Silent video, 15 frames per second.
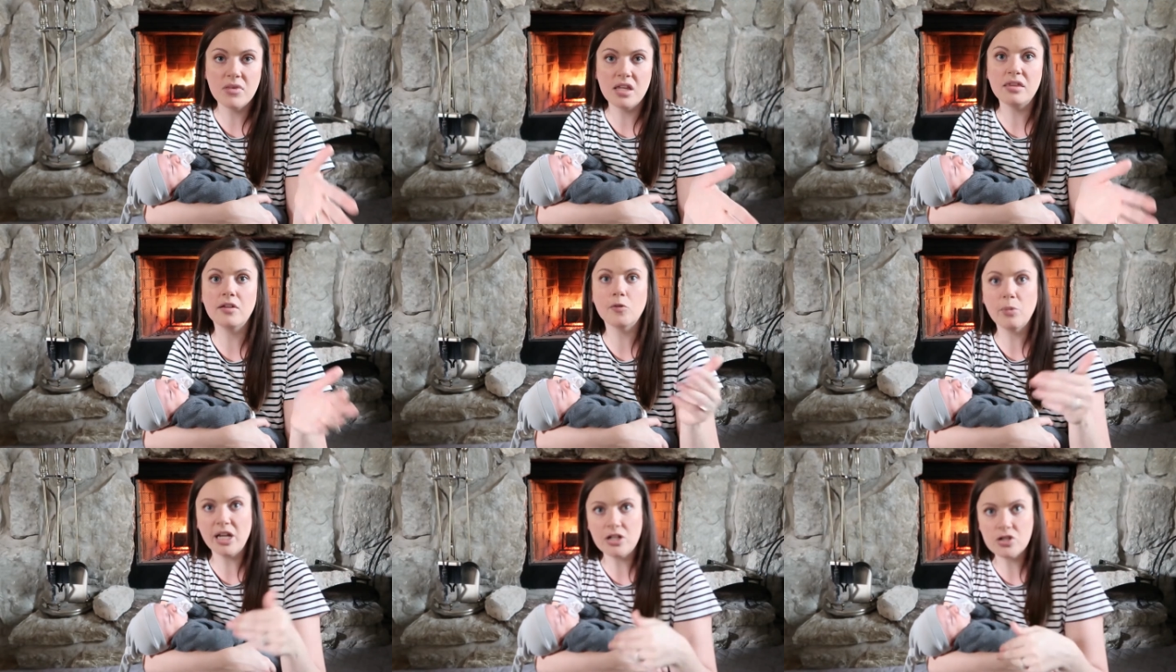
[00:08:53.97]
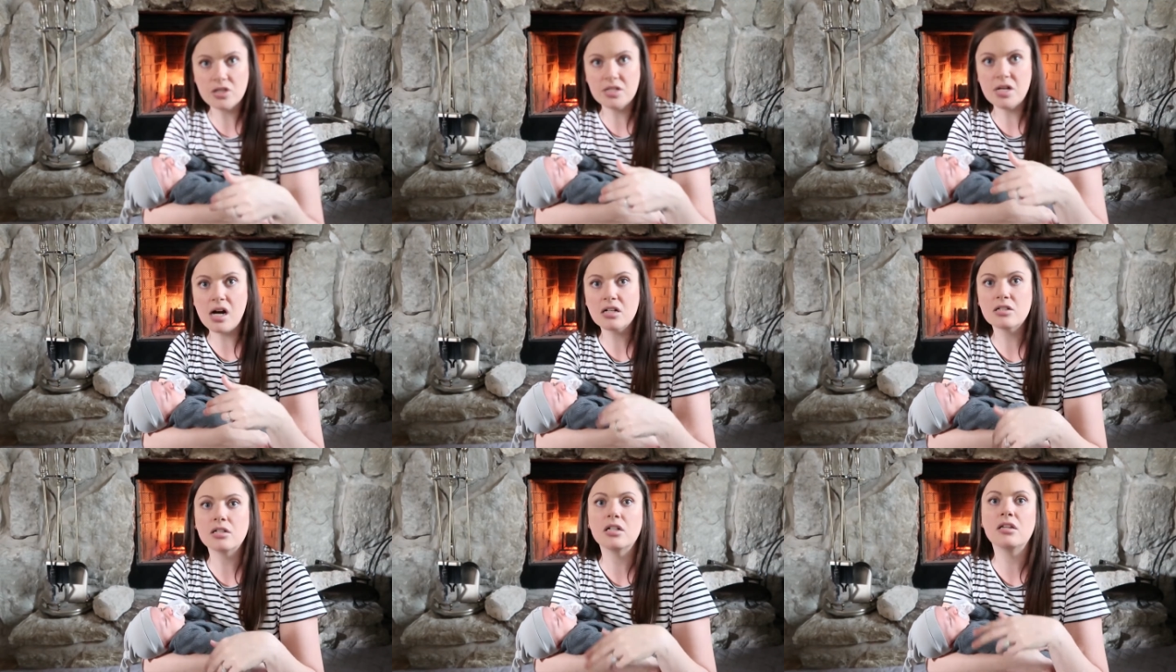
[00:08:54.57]
then they'll page the
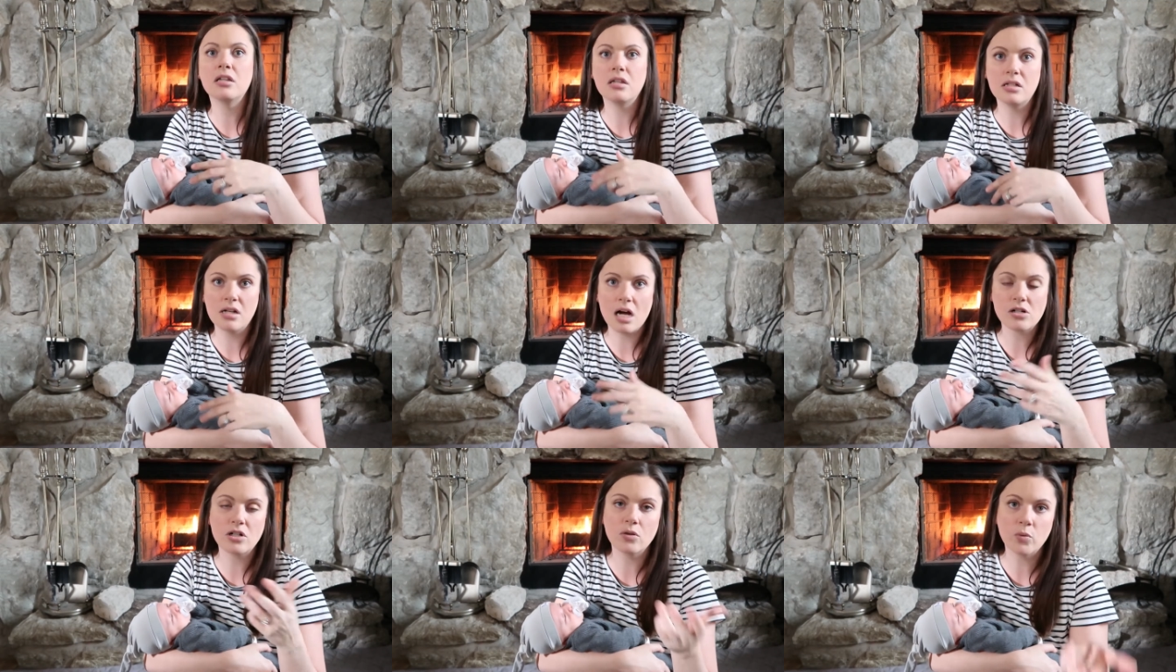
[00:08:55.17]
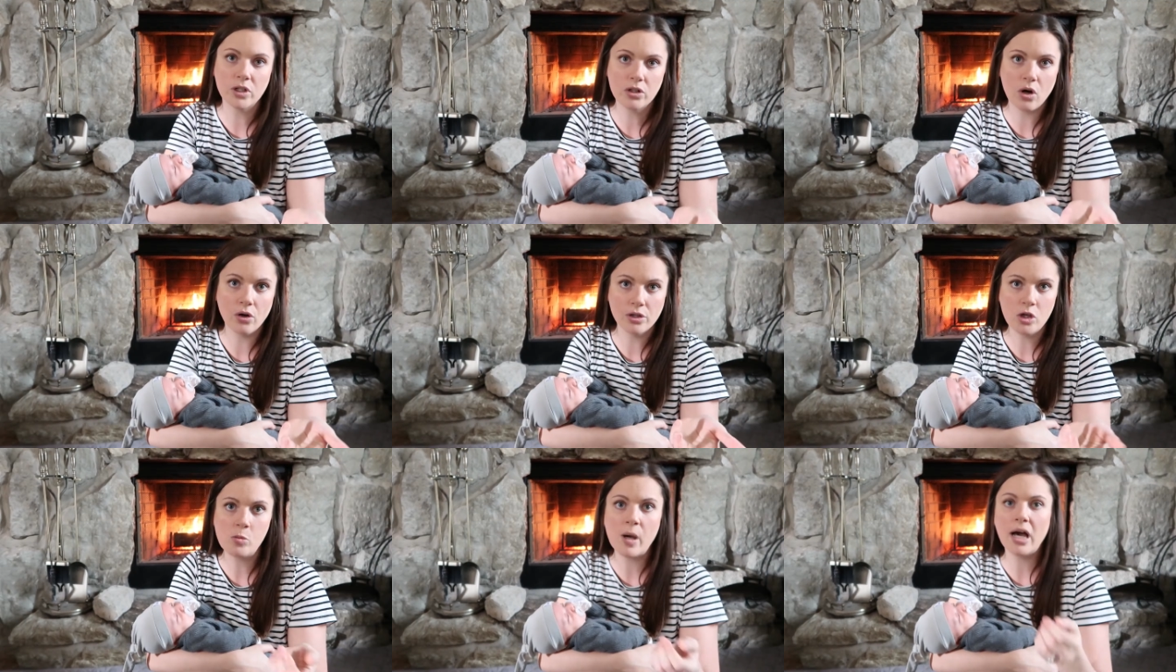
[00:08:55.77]
doctor and then the doctor would call
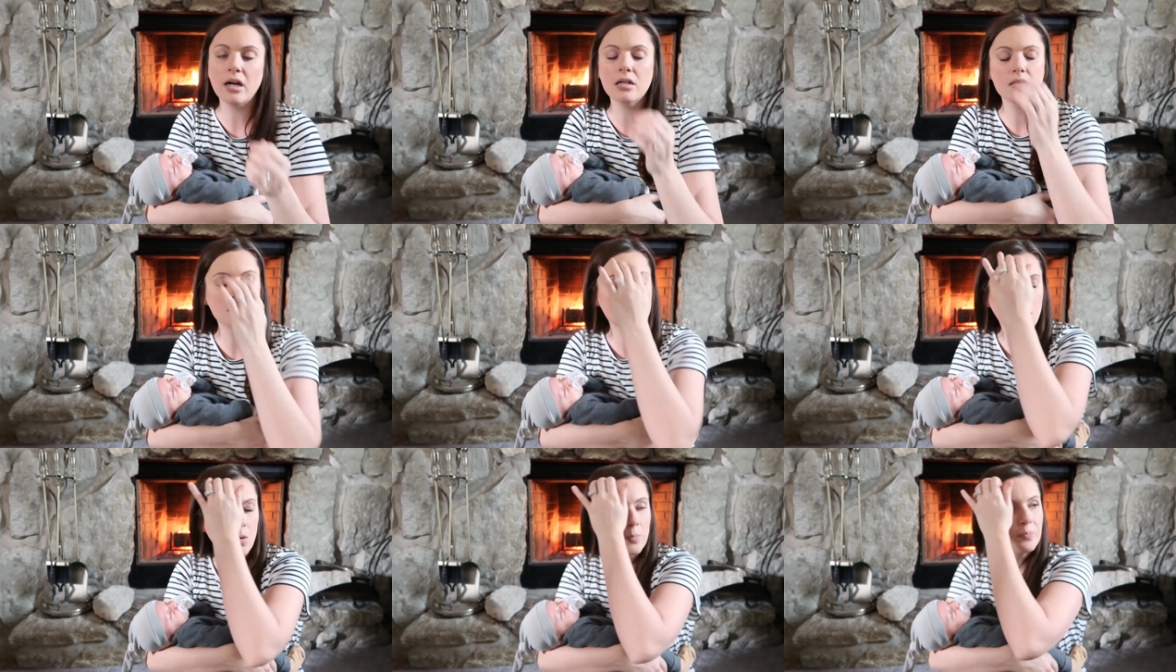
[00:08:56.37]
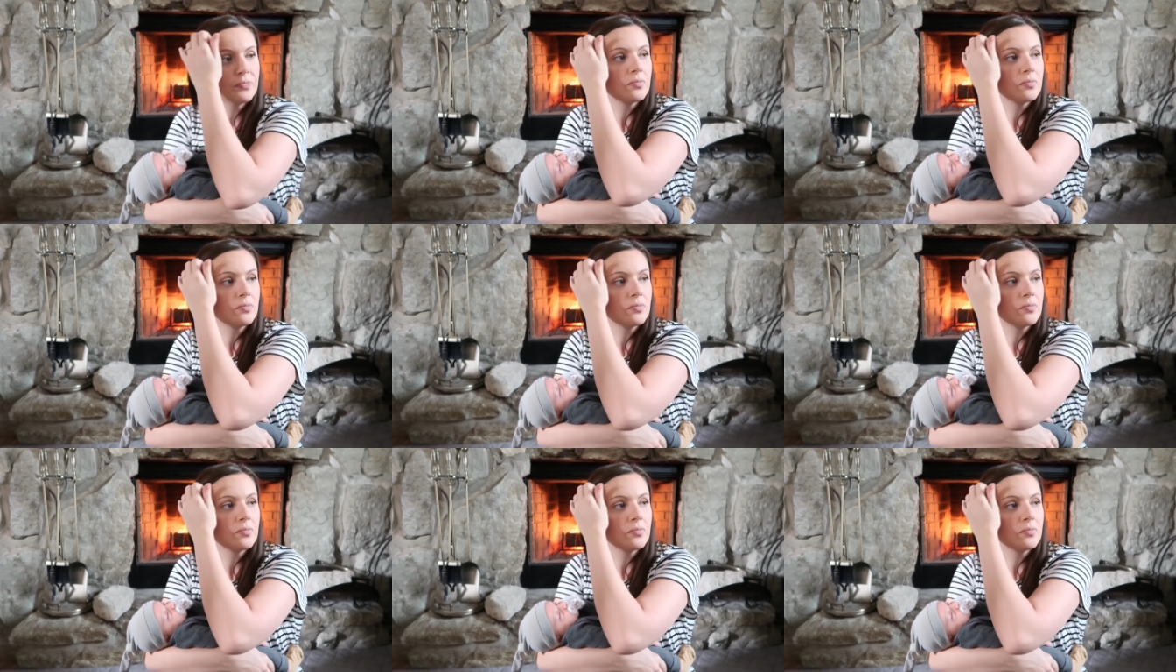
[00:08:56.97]
you back. So